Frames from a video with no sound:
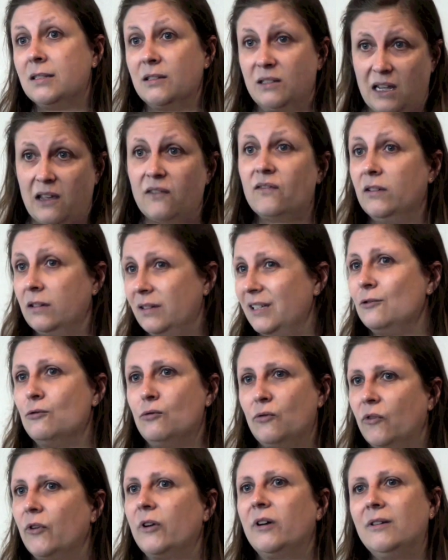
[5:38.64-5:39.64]
To definitely
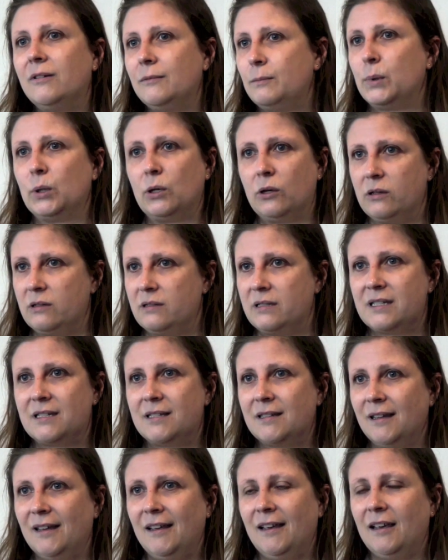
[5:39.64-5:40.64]
go for it,
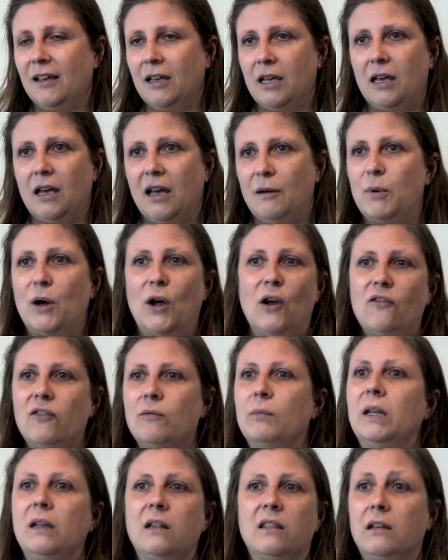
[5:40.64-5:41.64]
because apart
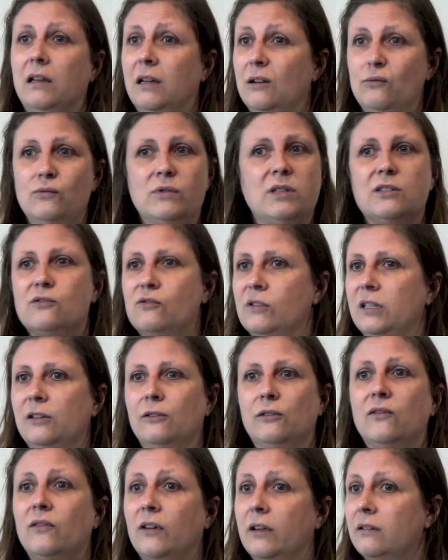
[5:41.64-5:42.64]
from anything else, it's really
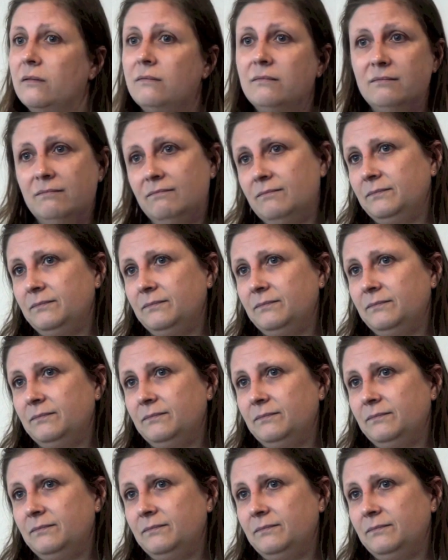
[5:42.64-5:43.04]
good fun.